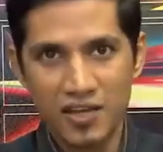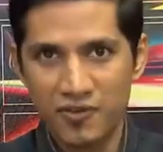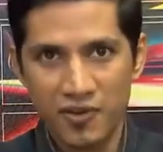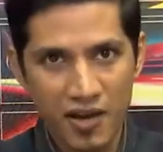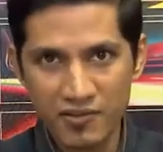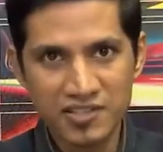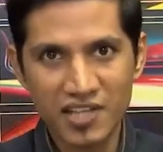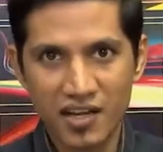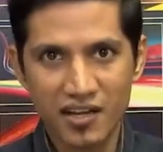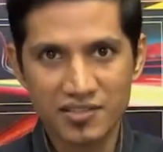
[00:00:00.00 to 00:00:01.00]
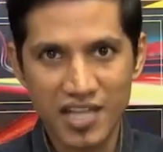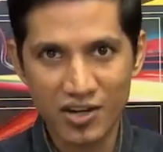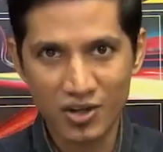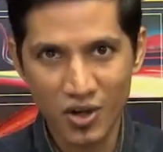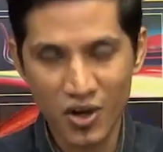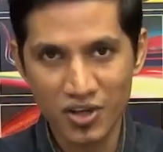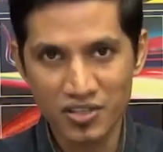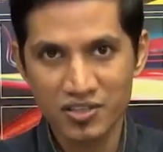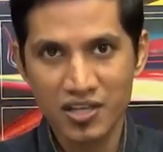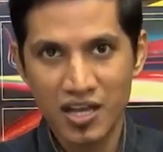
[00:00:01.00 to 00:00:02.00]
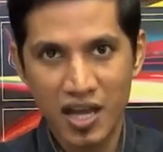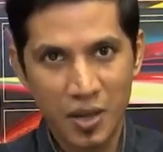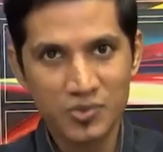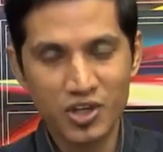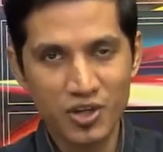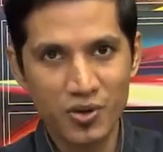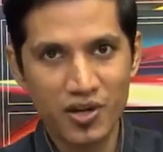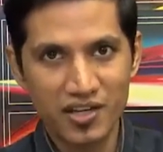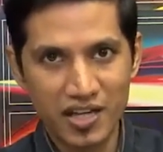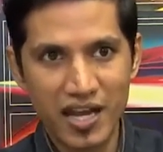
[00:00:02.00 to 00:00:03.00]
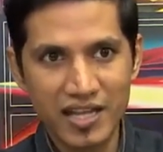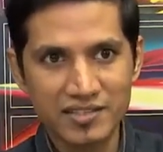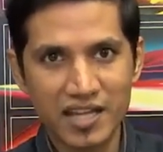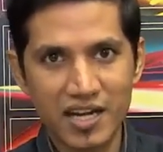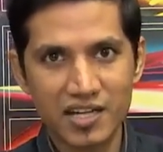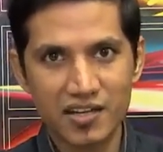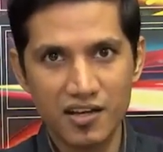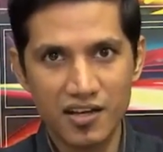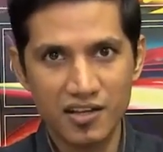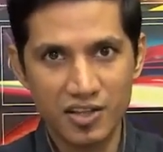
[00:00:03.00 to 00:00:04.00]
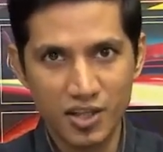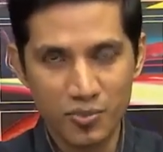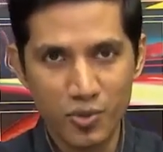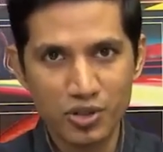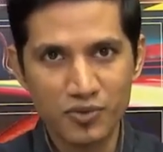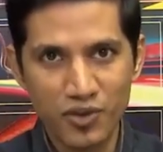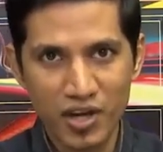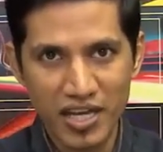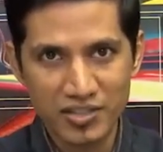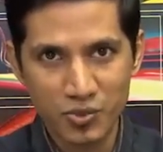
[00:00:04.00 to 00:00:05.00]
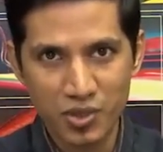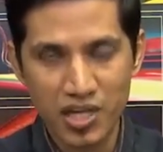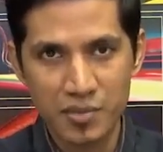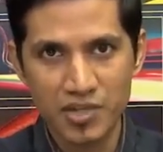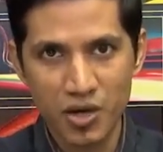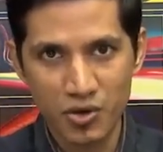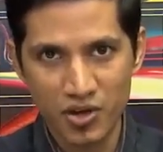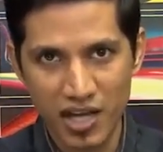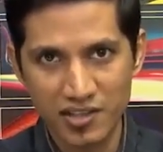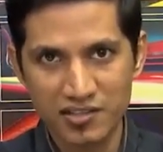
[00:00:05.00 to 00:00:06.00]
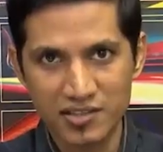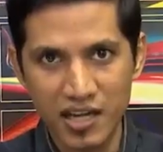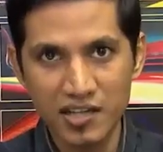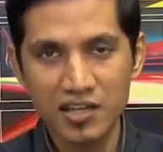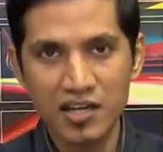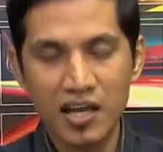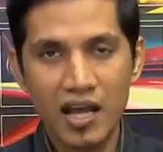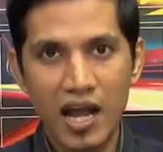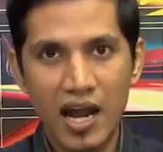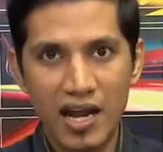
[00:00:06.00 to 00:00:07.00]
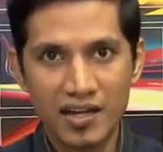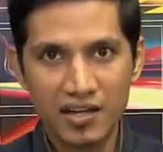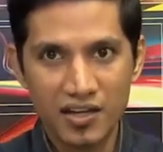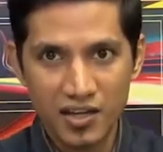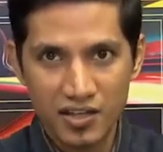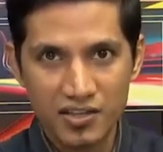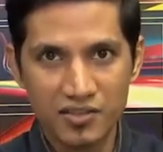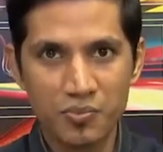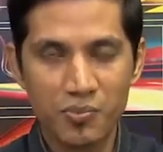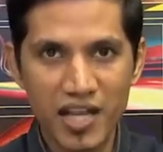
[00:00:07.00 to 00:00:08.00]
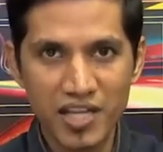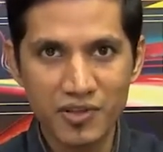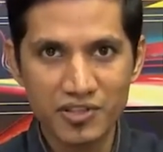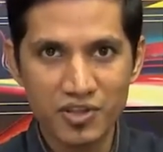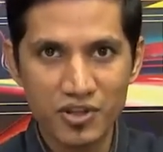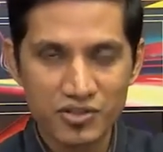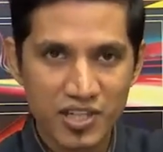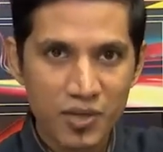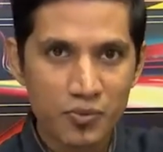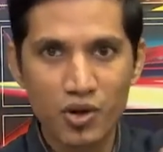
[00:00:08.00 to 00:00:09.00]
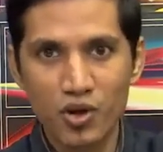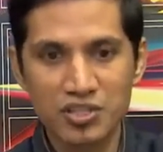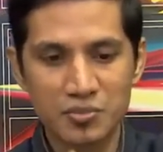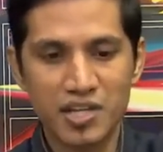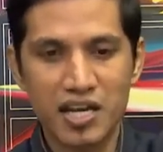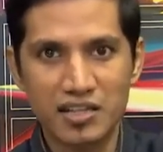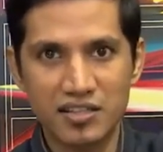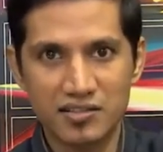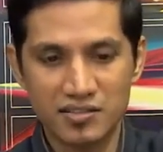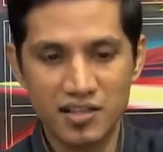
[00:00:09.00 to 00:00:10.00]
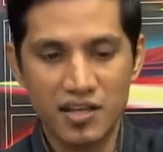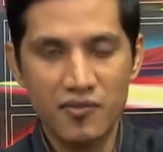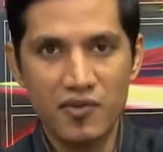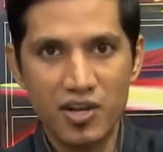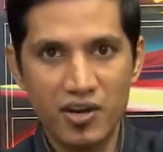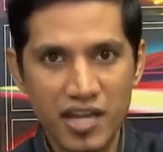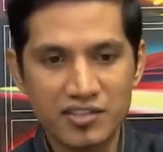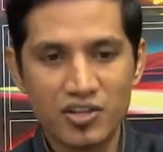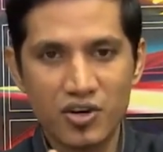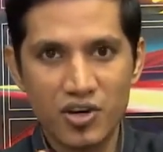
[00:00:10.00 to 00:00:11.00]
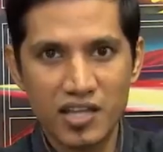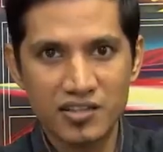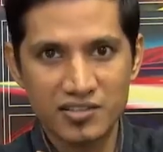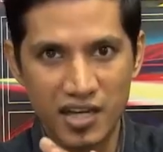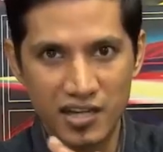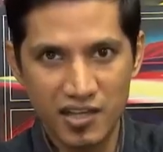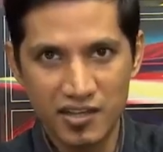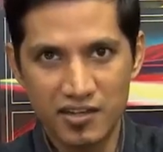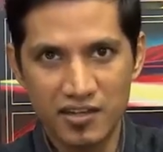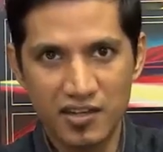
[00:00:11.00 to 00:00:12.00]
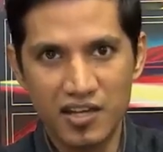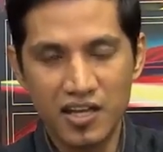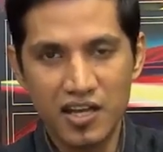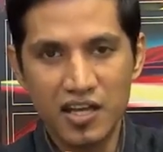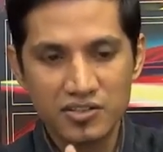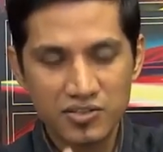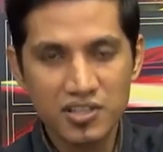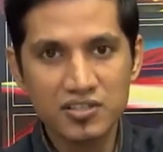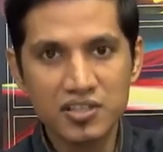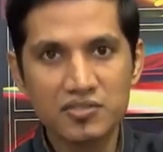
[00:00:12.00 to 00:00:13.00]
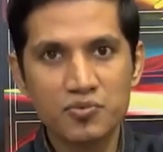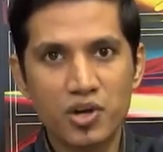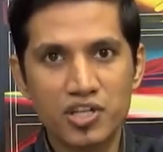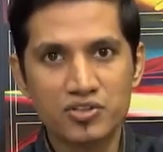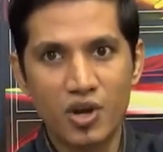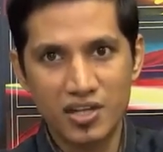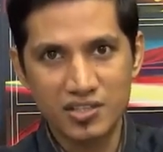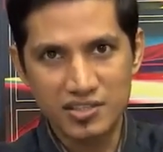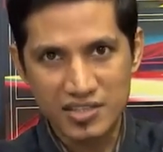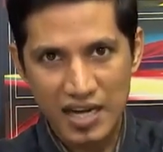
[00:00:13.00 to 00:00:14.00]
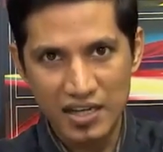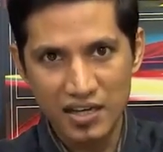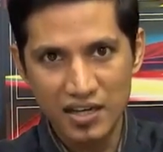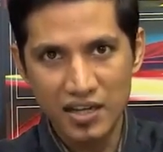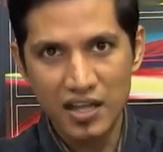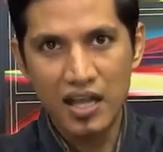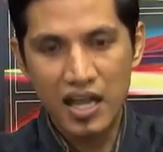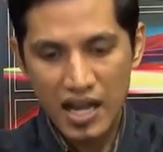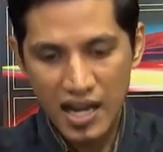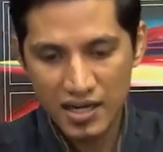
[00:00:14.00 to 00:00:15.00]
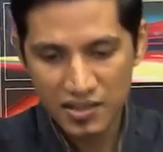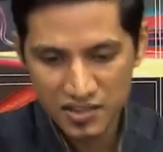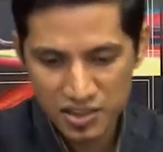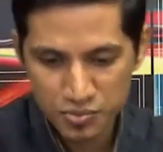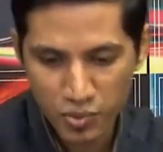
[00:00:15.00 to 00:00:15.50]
If you ever sat on a horse, I am sure you will realize that both of your legs would come down on either side and the place where you are sitting would look something like this, where your legs are on either side here. So, this is what is called as a saddle, and this